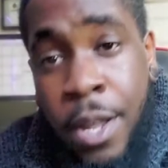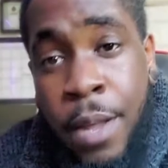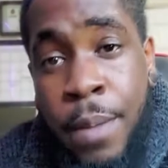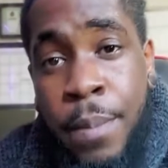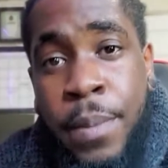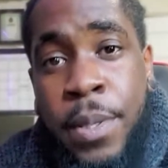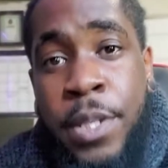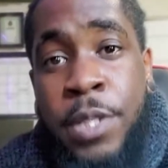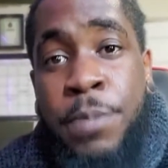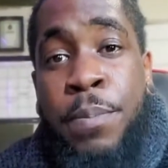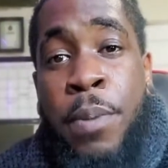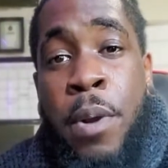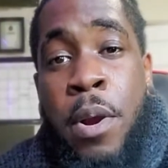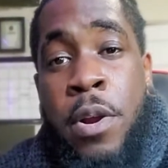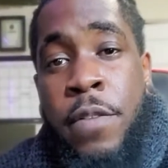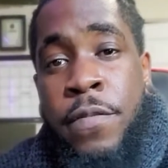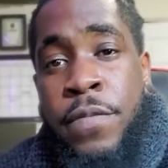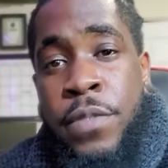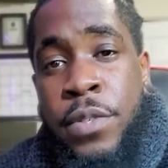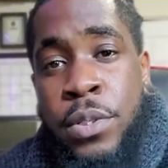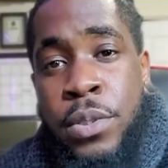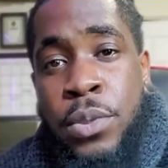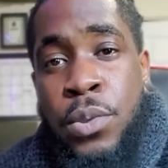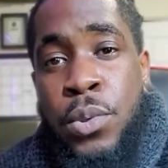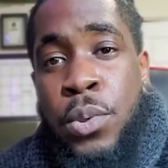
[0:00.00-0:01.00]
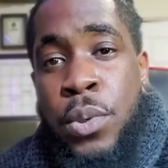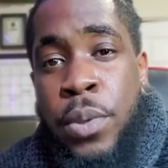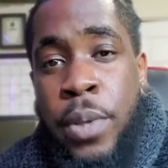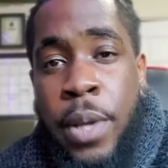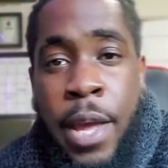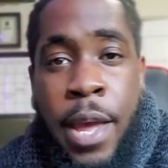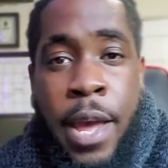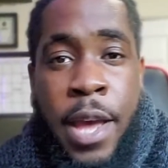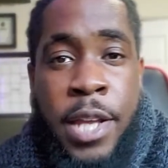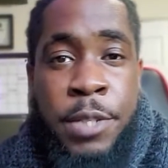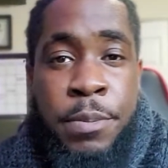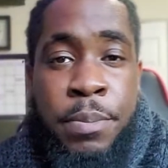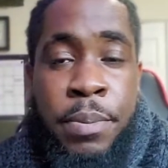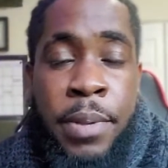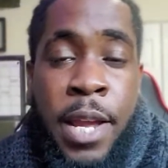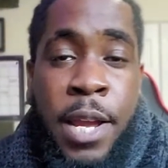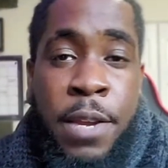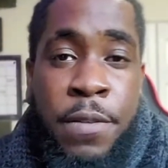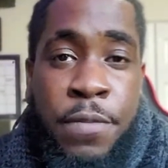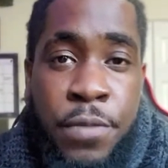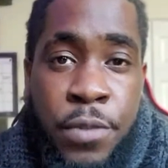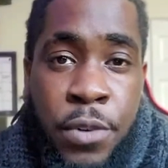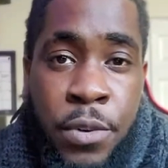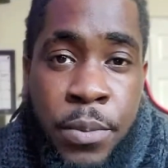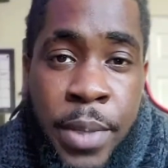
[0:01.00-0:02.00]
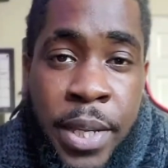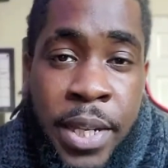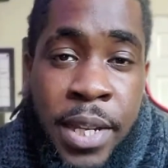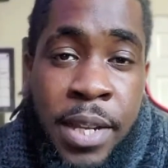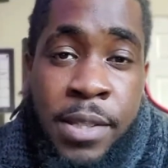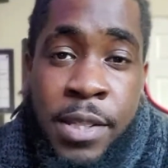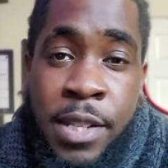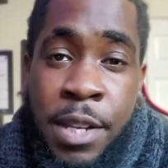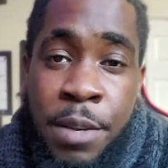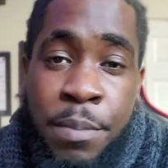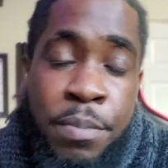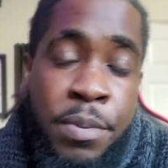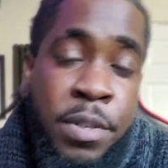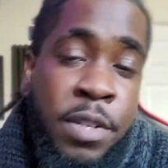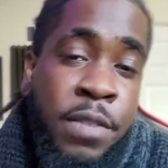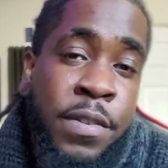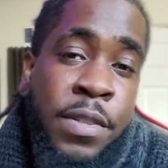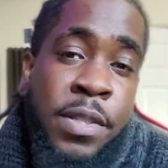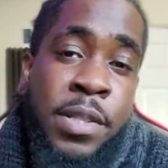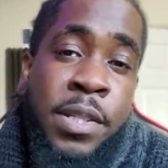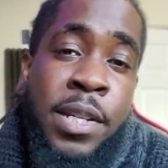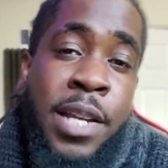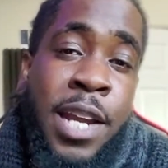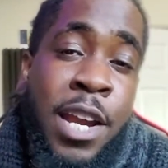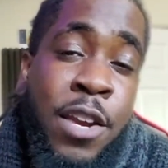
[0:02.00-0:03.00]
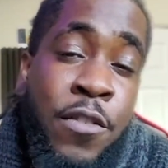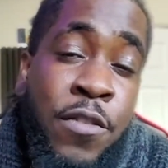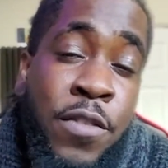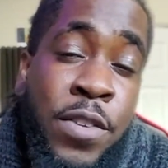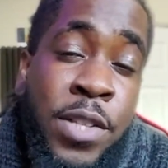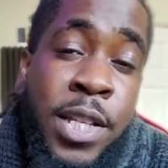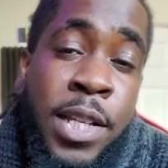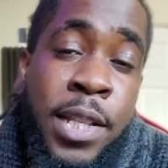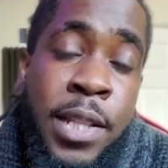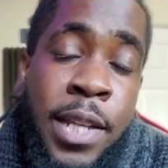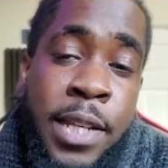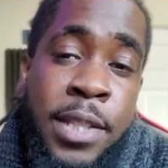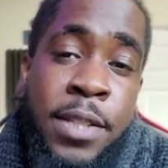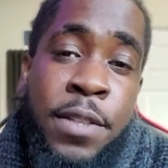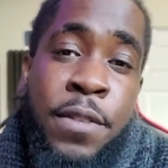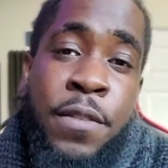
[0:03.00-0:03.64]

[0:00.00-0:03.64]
It's part of the Google Ads platform. Like I said previously, I really like the